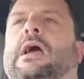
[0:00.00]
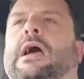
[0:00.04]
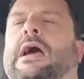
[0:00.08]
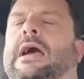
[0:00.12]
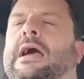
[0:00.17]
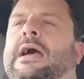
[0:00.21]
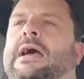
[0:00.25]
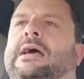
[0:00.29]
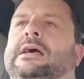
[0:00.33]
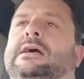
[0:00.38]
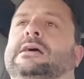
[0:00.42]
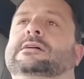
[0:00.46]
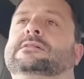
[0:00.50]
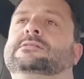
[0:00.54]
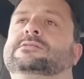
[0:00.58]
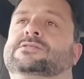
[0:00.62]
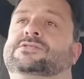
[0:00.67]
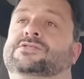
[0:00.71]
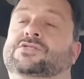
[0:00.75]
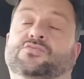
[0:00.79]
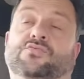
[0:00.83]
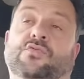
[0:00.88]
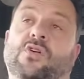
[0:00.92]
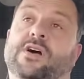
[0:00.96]
And
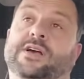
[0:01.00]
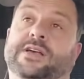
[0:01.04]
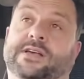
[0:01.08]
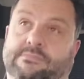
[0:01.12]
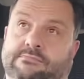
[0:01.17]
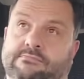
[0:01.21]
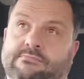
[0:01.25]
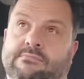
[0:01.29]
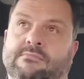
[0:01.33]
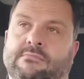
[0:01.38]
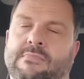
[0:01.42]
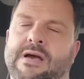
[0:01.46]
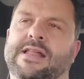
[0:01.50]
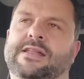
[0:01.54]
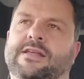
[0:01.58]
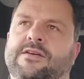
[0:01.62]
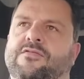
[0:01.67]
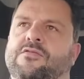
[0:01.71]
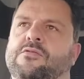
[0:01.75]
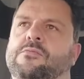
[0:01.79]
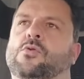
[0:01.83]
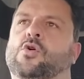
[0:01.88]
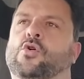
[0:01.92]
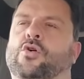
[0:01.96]
the right, many
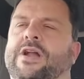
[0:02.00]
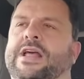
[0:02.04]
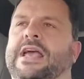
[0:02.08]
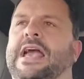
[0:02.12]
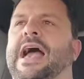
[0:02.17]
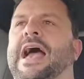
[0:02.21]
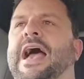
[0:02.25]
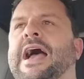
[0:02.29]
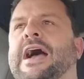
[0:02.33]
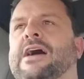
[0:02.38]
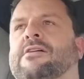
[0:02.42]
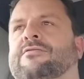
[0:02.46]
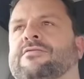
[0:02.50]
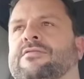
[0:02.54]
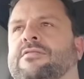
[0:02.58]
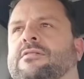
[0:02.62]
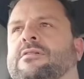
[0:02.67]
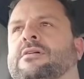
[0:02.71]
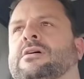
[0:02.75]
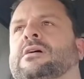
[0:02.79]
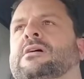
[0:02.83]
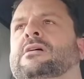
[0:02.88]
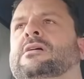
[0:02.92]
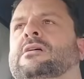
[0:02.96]
of them already have.
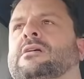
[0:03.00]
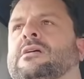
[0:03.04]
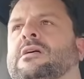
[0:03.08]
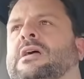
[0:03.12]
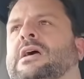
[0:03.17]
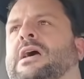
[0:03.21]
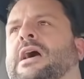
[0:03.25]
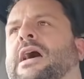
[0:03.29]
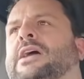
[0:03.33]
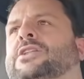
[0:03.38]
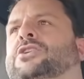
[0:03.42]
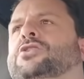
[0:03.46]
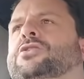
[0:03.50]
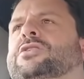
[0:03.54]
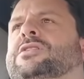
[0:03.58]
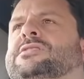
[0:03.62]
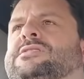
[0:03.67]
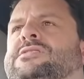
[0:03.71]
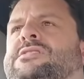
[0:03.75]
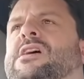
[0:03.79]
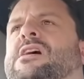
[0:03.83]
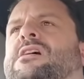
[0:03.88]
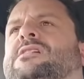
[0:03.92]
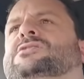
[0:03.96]
And you can
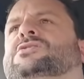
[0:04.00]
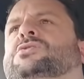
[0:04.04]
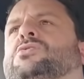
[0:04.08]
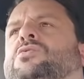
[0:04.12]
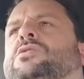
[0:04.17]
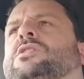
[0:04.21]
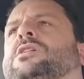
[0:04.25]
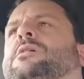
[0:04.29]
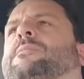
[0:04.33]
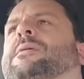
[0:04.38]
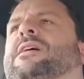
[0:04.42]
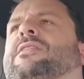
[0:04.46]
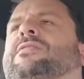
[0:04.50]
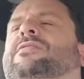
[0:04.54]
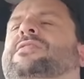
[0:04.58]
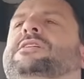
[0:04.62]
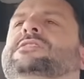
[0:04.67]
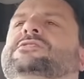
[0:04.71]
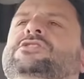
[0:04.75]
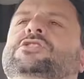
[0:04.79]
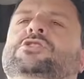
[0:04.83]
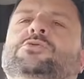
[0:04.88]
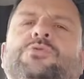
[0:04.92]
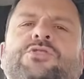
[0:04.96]
start talking about
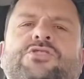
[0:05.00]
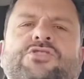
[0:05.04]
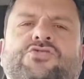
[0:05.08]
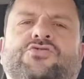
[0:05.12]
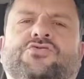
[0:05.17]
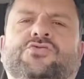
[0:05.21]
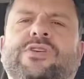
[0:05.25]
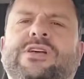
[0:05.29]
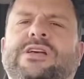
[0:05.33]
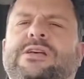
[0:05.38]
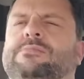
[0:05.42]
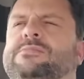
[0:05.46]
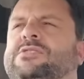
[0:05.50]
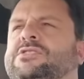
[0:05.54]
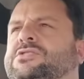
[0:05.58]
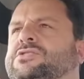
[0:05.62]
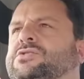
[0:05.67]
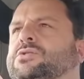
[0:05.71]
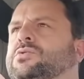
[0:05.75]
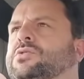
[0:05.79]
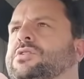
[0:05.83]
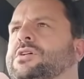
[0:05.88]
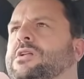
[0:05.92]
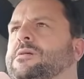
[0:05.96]
things that you wouldn't have dreamed of
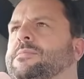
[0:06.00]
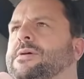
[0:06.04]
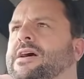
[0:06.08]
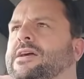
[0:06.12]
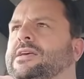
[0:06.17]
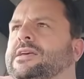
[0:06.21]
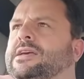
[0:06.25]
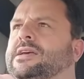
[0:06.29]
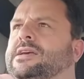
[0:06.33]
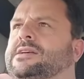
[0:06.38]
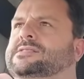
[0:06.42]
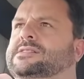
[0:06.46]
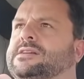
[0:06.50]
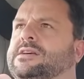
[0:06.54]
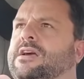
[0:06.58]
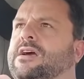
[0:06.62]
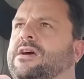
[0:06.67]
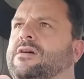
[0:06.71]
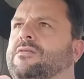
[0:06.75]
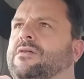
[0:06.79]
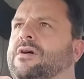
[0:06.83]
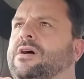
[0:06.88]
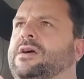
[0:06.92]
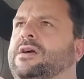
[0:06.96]
talking about years
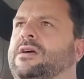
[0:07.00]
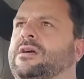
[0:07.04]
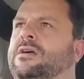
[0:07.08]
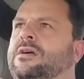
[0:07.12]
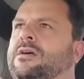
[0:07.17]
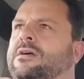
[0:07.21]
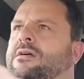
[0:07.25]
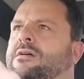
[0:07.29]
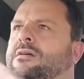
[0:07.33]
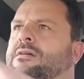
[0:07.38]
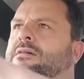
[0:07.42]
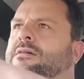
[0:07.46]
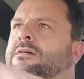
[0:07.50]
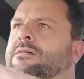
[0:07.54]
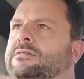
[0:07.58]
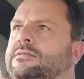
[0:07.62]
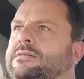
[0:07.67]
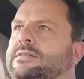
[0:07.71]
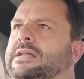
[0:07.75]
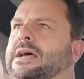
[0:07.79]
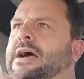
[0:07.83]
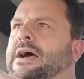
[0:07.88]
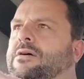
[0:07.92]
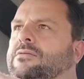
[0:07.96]
ago, right?
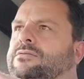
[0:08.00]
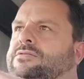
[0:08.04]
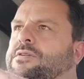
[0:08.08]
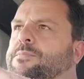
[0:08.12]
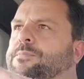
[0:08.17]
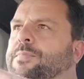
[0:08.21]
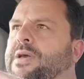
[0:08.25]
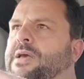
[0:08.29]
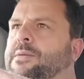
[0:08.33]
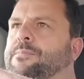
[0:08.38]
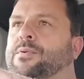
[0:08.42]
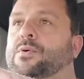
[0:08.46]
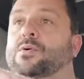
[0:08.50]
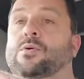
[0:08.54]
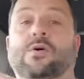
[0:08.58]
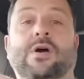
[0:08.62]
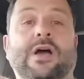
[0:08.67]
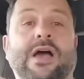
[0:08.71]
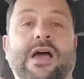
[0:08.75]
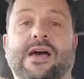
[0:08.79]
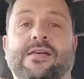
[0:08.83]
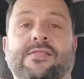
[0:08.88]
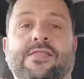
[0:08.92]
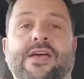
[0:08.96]
Now to people,
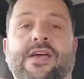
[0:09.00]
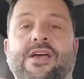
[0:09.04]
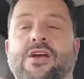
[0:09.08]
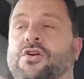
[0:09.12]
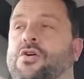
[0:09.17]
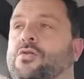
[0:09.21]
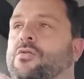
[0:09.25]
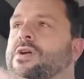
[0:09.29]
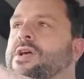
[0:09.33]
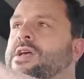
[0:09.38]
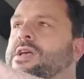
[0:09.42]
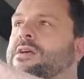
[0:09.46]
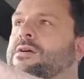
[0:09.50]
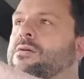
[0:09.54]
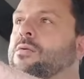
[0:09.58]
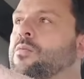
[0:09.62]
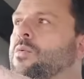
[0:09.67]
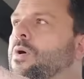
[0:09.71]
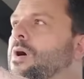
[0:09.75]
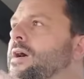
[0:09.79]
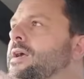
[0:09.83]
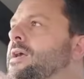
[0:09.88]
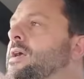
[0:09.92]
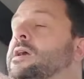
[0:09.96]
and they agree.
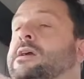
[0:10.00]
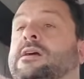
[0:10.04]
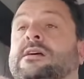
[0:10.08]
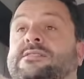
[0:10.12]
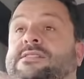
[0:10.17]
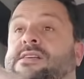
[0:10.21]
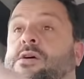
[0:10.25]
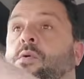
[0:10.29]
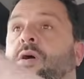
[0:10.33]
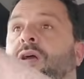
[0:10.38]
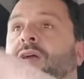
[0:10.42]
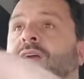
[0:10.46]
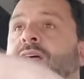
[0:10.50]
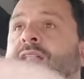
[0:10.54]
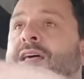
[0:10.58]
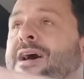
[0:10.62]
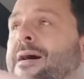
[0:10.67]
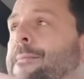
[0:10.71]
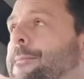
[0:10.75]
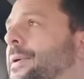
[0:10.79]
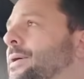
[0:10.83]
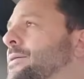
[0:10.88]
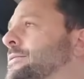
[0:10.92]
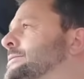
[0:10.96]
Why? Because they're waking
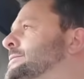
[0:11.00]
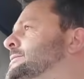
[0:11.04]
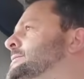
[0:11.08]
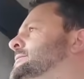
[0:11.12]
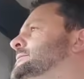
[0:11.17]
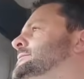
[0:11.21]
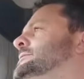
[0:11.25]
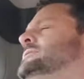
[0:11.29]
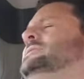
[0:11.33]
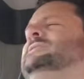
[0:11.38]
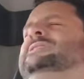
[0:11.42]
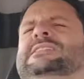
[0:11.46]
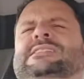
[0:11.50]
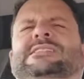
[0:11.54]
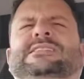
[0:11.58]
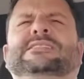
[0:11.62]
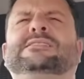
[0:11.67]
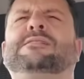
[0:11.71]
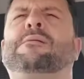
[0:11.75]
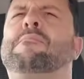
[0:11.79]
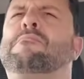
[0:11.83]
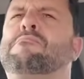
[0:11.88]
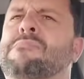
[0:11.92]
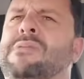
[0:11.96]
up. This
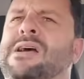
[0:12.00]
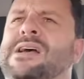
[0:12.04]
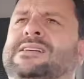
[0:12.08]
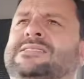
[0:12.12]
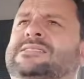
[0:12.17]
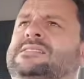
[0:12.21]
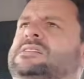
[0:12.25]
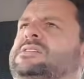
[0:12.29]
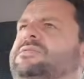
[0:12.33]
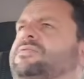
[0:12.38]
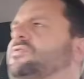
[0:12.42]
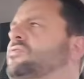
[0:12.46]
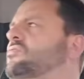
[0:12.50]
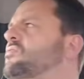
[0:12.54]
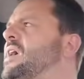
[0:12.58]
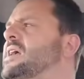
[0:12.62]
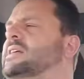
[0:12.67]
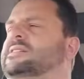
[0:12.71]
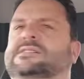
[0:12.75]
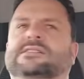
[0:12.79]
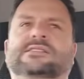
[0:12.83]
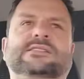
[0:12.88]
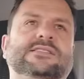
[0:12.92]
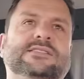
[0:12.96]
is a massive
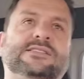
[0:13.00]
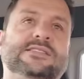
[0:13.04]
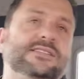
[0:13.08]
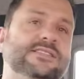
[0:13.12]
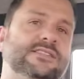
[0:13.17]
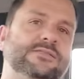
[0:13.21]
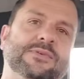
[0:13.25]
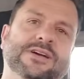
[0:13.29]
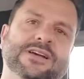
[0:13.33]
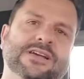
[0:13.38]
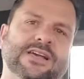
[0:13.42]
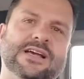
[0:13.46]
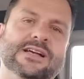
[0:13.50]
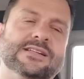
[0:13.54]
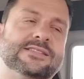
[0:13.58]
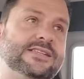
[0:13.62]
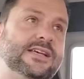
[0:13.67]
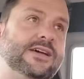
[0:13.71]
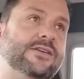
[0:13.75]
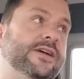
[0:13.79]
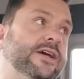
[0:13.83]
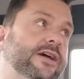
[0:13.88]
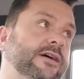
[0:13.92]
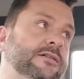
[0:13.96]
threat to the system, I can't
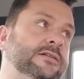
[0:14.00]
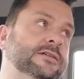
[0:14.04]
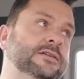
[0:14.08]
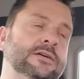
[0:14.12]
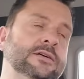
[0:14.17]
tell you.